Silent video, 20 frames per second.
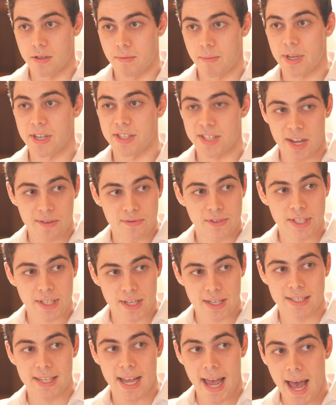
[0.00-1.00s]
because
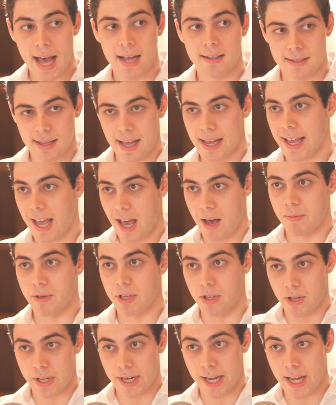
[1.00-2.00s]
FTX has that capital on